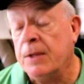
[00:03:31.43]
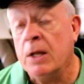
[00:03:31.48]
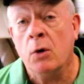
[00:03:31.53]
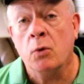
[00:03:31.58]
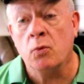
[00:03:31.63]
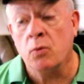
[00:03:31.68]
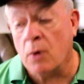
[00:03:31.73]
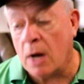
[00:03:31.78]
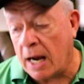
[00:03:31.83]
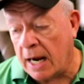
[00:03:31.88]

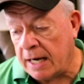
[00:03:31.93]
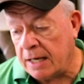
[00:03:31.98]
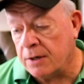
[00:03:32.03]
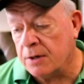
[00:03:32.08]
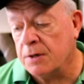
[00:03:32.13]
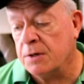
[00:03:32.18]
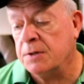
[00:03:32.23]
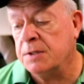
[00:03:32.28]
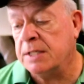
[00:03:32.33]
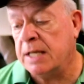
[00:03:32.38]

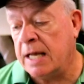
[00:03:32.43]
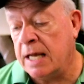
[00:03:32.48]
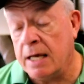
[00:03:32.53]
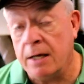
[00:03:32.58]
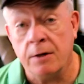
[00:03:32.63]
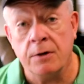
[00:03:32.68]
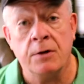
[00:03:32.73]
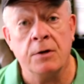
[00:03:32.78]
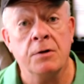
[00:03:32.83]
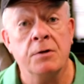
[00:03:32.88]
Writers,
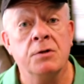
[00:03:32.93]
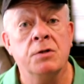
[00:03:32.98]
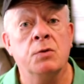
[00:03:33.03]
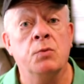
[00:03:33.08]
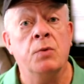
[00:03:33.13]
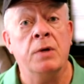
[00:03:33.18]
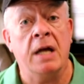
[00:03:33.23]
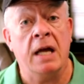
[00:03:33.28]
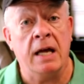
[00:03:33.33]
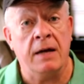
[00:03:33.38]
editors.
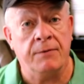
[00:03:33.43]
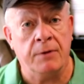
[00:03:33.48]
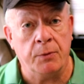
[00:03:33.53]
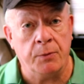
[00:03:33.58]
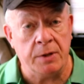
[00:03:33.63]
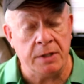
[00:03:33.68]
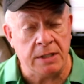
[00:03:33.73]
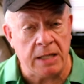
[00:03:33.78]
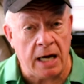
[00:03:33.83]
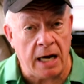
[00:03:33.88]
We have a
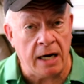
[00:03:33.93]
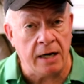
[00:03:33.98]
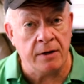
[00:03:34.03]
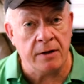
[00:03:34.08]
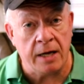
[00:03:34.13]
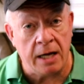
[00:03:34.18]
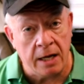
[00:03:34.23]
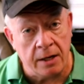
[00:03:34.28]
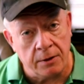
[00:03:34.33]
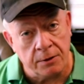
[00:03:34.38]

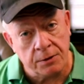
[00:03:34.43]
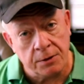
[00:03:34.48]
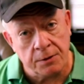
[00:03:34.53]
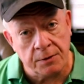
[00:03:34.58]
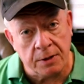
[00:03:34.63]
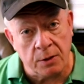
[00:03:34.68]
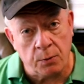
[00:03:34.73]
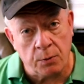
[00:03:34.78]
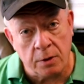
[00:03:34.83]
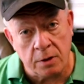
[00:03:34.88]
retired editor
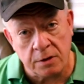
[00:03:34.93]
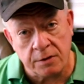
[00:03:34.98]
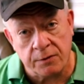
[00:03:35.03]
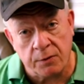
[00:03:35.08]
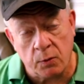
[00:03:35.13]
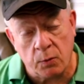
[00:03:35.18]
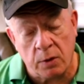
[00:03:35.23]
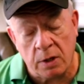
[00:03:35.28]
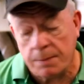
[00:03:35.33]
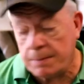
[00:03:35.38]
that works
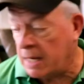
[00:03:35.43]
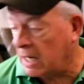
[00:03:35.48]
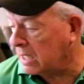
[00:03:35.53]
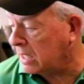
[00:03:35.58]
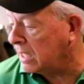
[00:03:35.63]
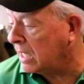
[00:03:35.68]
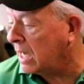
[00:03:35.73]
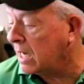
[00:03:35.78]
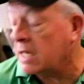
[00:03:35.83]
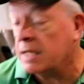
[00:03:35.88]
for one of my
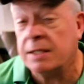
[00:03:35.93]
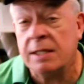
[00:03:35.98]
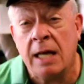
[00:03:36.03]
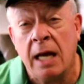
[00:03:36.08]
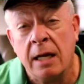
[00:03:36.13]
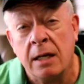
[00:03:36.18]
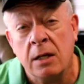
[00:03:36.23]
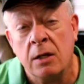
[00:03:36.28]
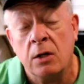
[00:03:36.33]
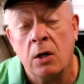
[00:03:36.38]
clients.
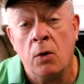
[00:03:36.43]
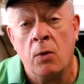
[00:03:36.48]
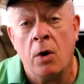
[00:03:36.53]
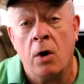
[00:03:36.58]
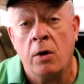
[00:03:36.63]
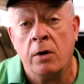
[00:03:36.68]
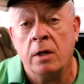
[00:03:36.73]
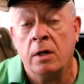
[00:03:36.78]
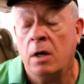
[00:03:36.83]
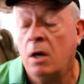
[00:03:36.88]
I could go
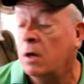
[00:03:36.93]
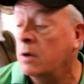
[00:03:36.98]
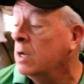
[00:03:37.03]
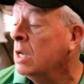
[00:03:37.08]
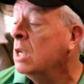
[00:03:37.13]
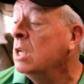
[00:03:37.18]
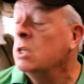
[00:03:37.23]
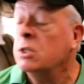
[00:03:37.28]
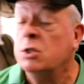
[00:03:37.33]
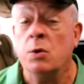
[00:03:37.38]
on and on.
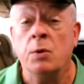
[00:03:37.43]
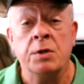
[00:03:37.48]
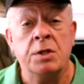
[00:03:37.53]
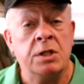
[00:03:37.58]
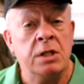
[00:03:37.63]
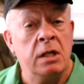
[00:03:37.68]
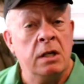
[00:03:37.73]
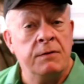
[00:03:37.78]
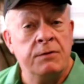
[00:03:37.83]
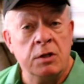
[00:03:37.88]
So
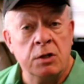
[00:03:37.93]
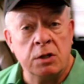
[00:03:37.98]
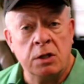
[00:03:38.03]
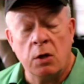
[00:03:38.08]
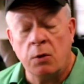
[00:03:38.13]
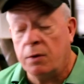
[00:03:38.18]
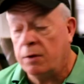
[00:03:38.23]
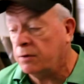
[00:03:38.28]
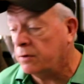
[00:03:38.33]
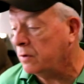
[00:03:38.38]
instead of just
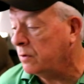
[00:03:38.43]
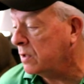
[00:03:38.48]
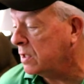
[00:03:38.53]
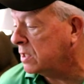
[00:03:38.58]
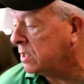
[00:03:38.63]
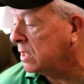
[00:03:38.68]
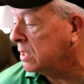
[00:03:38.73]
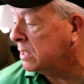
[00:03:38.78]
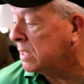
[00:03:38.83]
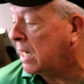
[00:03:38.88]
going through
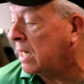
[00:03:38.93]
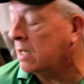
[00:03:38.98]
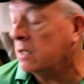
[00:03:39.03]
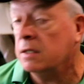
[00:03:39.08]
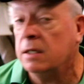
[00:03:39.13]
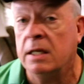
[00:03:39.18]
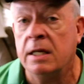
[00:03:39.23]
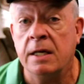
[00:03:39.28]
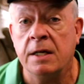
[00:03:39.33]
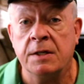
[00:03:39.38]
this entire
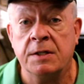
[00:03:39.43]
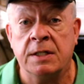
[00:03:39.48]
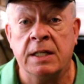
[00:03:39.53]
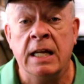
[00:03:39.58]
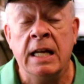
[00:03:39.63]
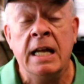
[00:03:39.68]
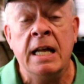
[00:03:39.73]
list,